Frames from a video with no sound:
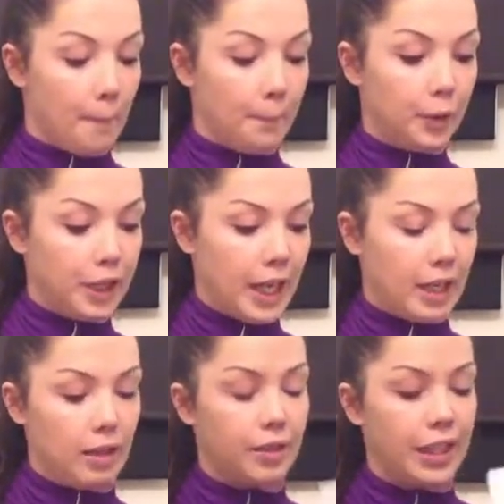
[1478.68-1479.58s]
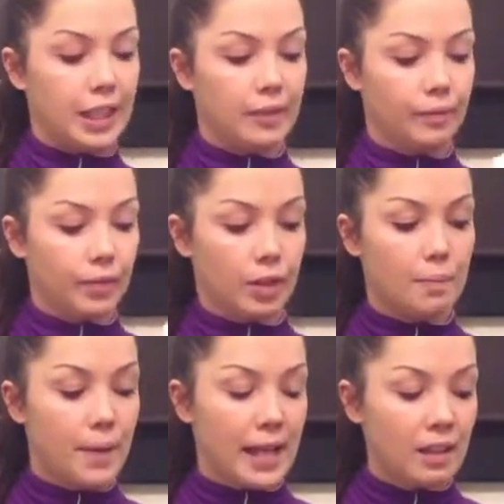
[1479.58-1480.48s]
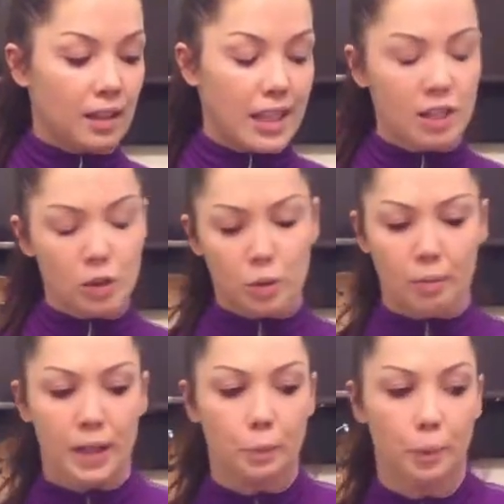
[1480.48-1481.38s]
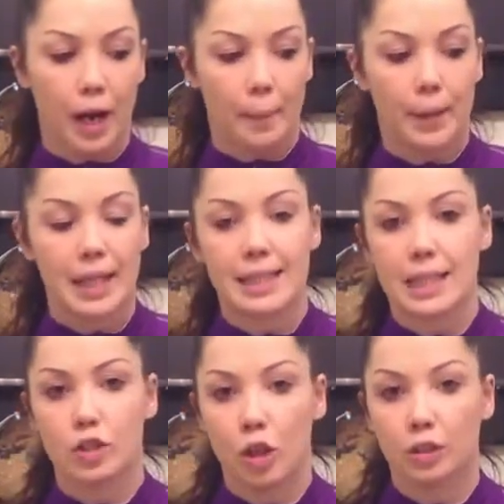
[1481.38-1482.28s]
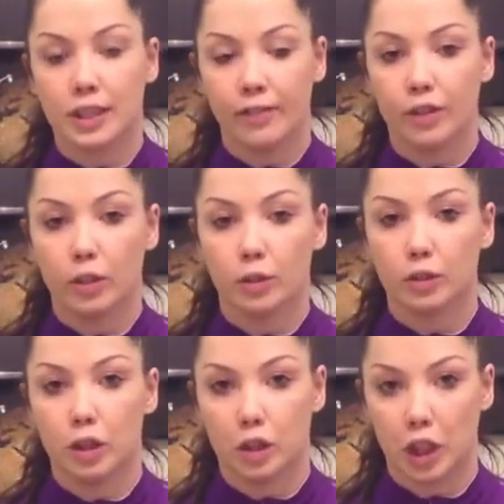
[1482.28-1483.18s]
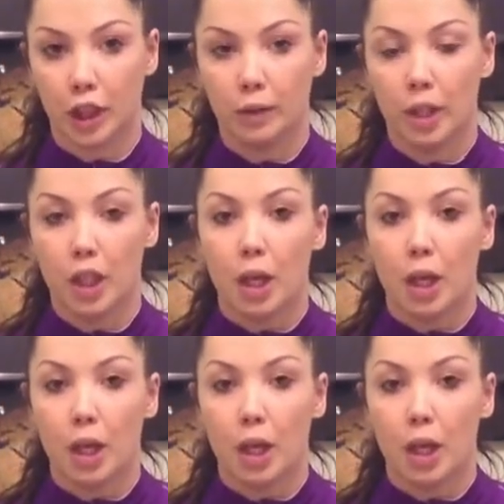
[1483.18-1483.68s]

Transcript: But yeah, the main things with meal prep is it's not difficult to do.